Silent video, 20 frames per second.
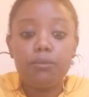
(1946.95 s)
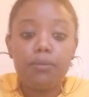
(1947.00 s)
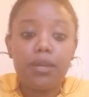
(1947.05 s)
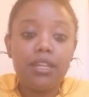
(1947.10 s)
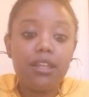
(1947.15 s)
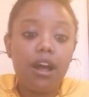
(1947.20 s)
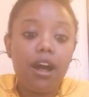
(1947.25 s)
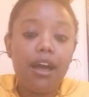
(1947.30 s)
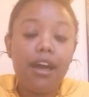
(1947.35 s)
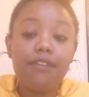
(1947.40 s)
may
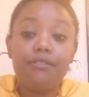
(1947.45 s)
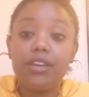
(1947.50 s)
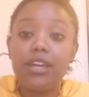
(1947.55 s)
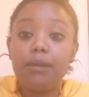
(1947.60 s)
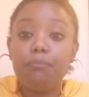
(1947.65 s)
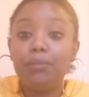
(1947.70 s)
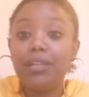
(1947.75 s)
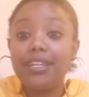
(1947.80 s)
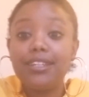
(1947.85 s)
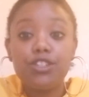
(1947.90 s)
not have a
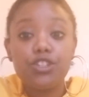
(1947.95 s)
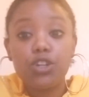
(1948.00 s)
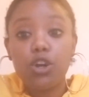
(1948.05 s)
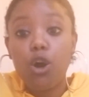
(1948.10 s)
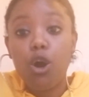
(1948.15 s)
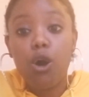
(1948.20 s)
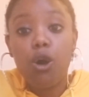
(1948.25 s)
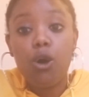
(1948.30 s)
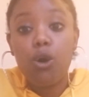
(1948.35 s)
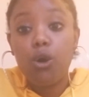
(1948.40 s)
place to
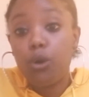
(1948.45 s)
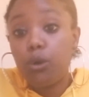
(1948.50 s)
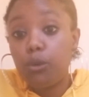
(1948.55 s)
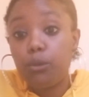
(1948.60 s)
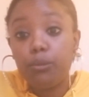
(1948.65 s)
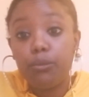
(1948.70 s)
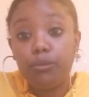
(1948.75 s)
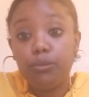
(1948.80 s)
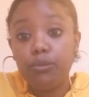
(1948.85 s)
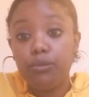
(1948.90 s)
call
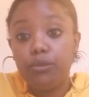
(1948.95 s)
home.